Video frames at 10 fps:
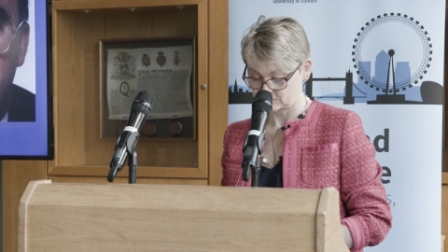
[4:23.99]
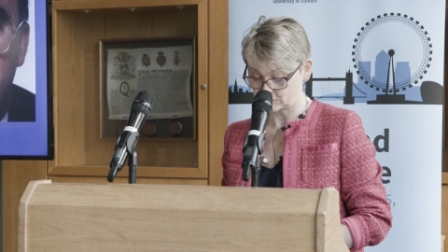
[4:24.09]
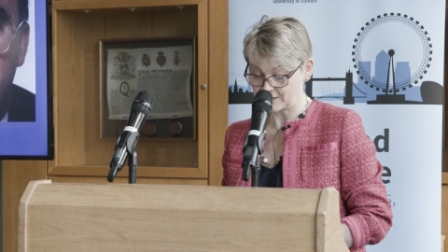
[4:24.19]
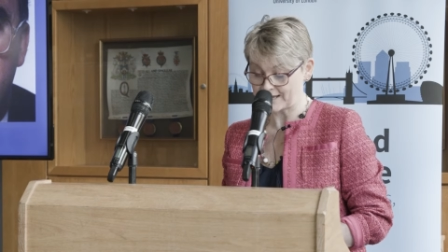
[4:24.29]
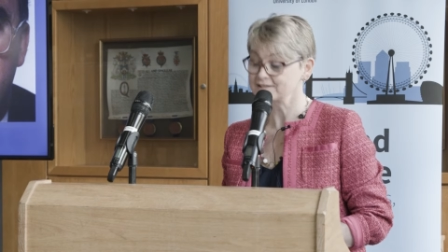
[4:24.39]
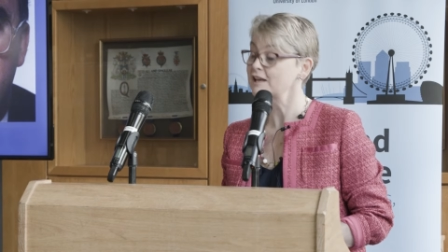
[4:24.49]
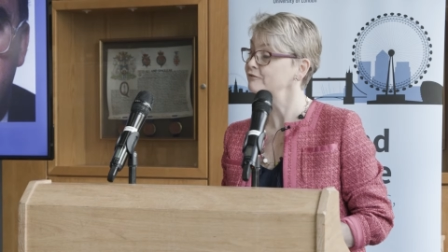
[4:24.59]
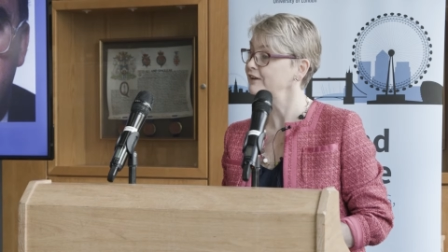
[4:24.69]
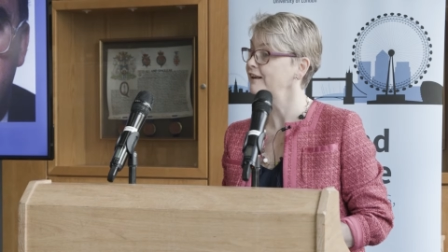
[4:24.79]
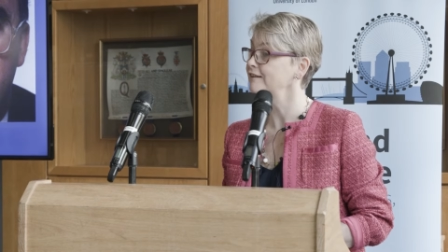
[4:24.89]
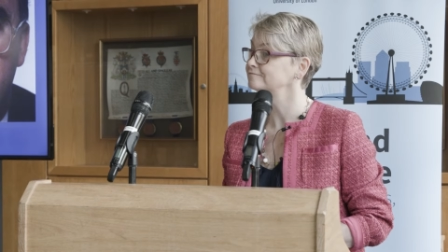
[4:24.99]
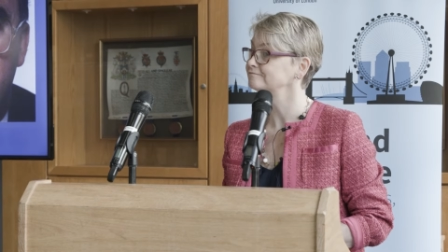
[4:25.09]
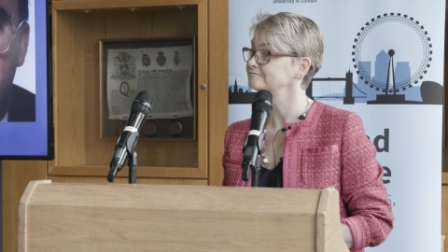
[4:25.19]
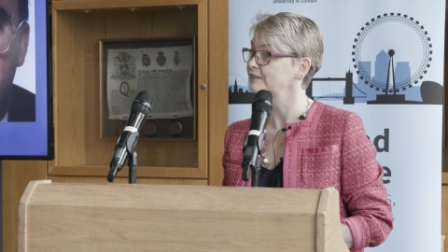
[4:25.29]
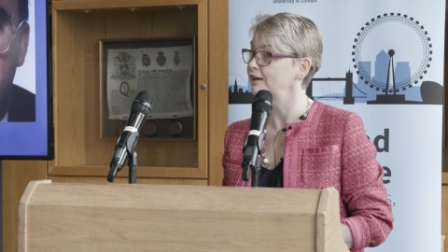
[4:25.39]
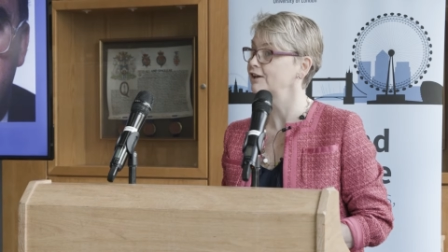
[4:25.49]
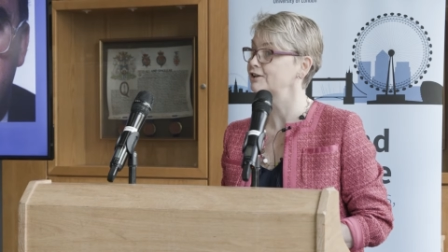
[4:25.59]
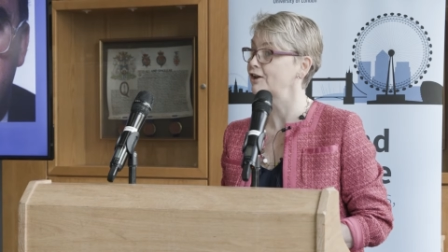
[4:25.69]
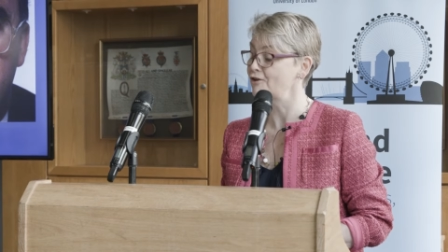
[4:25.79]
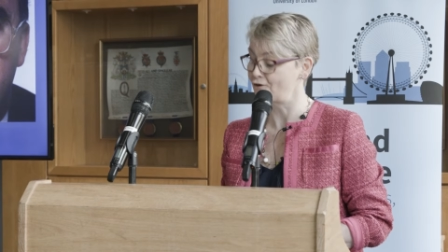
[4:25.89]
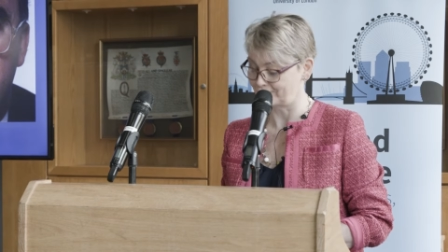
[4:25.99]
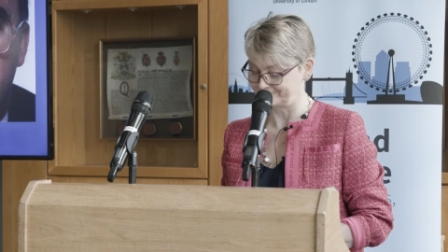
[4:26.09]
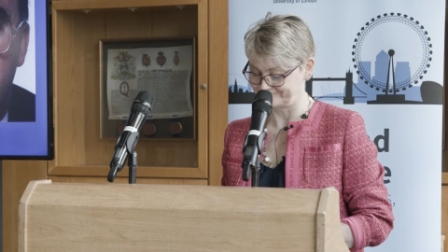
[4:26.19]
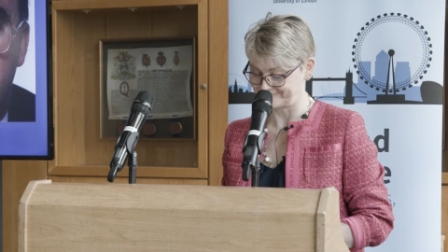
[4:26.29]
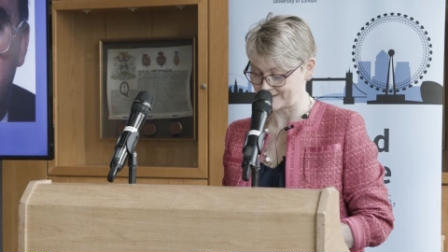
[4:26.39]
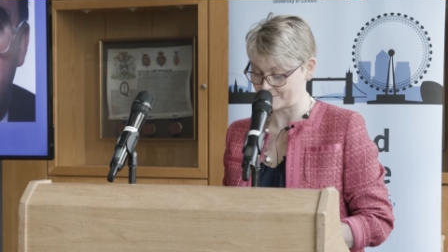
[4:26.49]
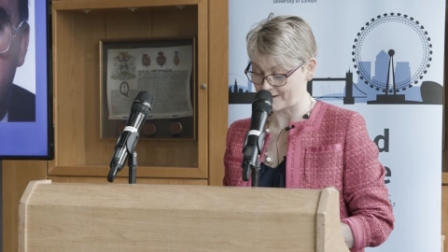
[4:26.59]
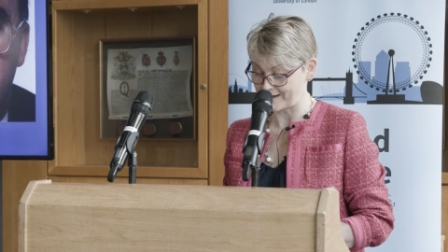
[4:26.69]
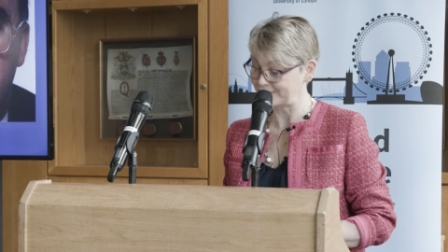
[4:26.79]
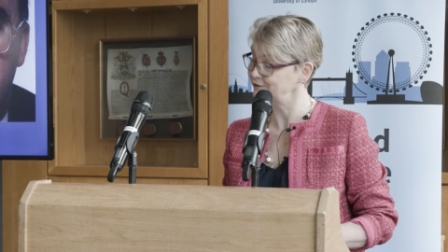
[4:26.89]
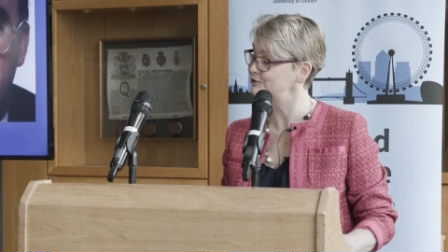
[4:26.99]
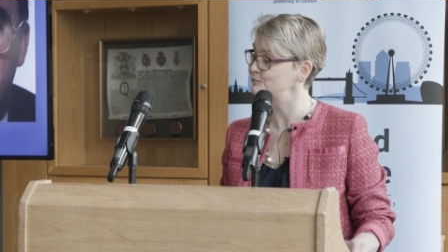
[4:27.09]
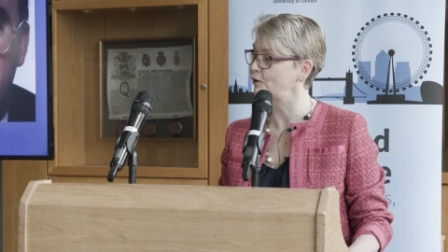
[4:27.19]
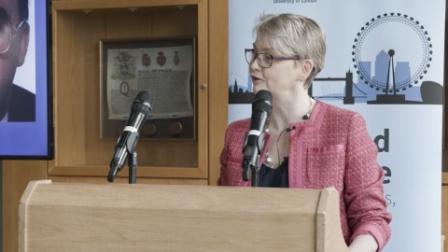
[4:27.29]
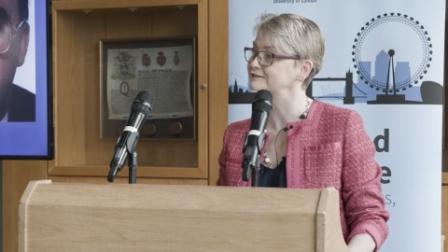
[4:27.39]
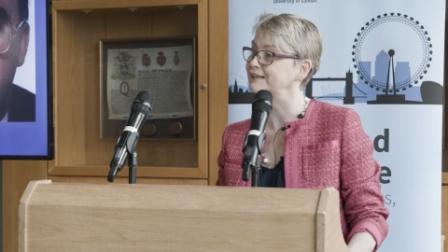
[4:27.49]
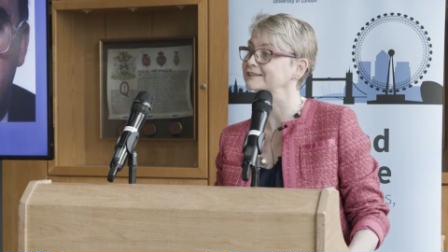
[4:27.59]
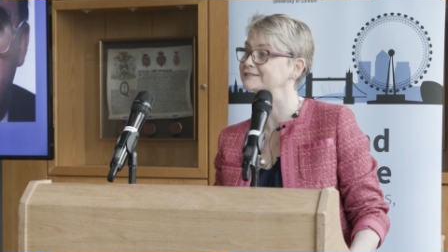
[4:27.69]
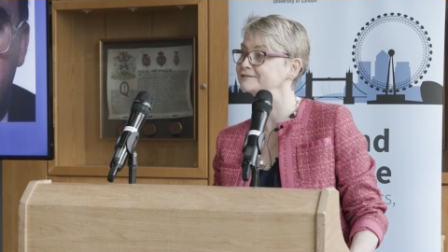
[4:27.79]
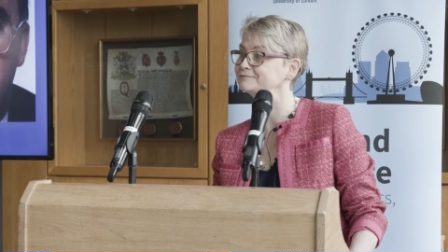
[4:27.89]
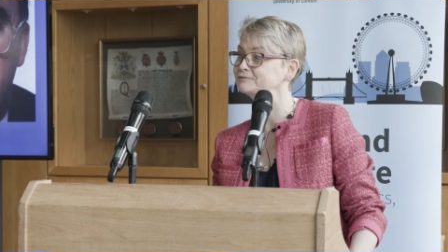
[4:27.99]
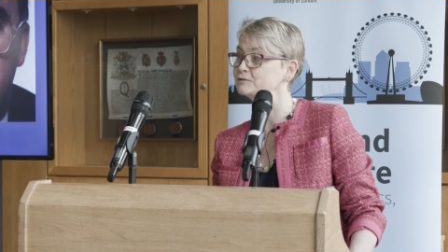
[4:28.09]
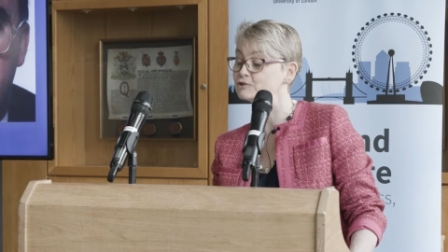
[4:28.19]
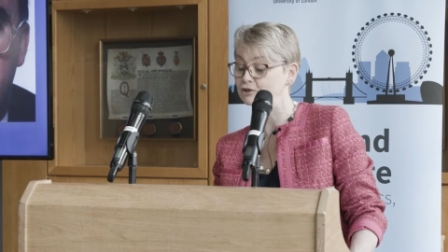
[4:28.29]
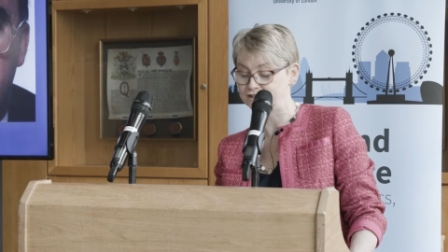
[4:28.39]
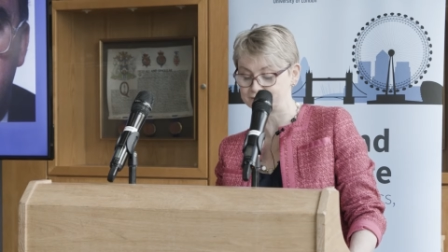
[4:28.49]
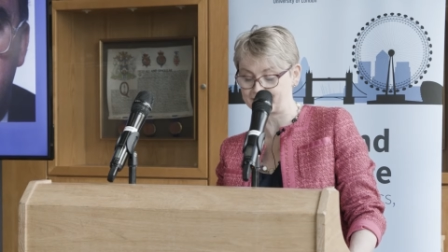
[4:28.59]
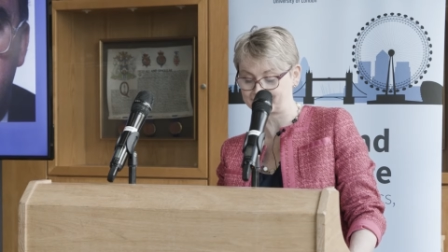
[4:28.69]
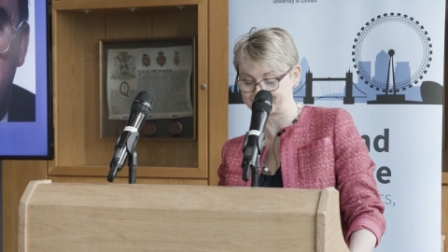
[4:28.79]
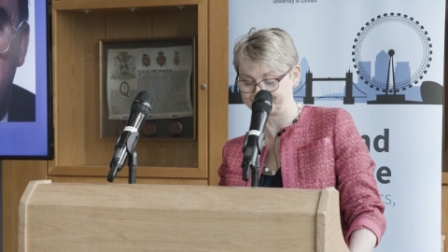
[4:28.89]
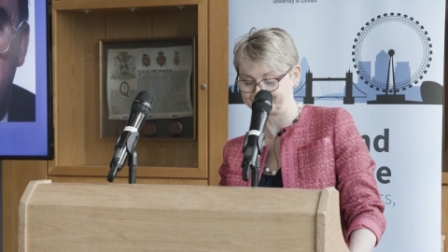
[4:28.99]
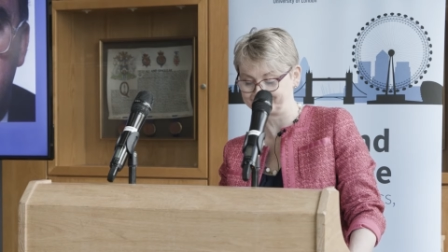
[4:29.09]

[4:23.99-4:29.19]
So, yes, I feel I learned a lot about how to do politics from John Smith.